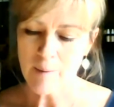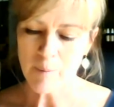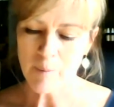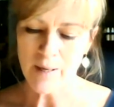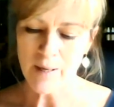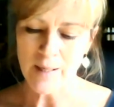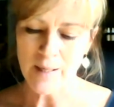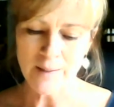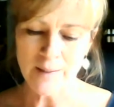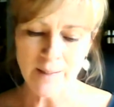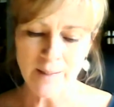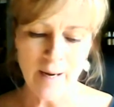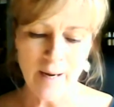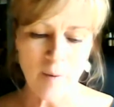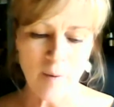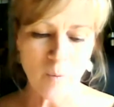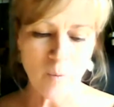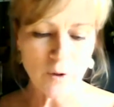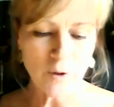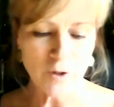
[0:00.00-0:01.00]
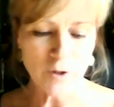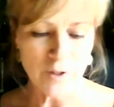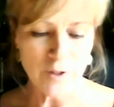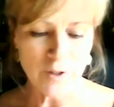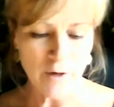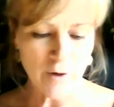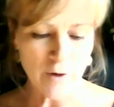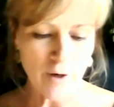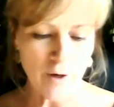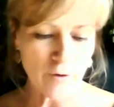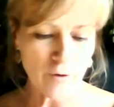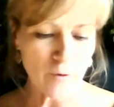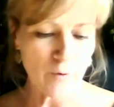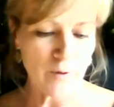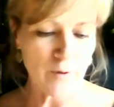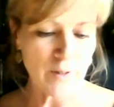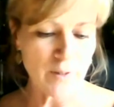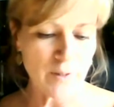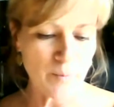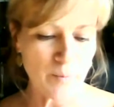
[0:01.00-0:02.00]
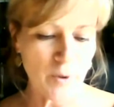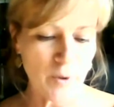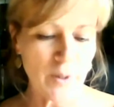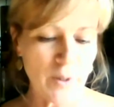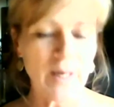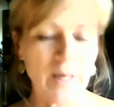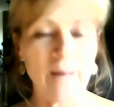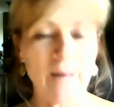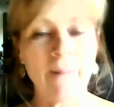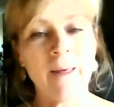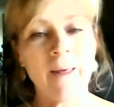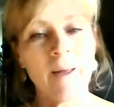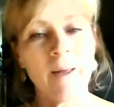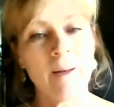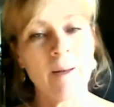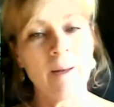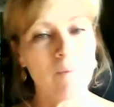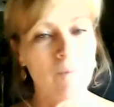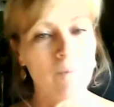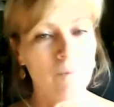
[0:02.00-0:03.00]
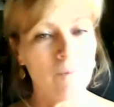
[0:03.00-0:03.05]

But we'll just carry on through this book, and then